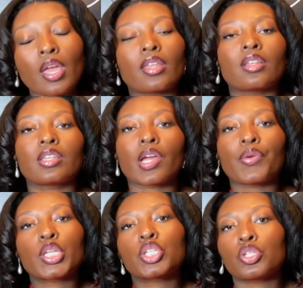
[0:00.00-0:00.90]
and the
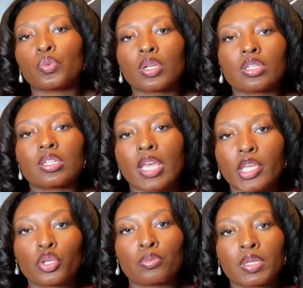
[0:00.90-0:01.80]
direction you want to
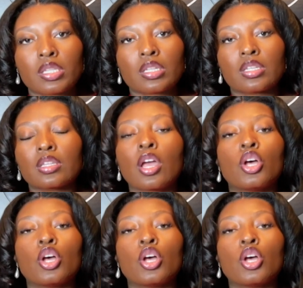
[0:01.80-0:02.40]
take your business.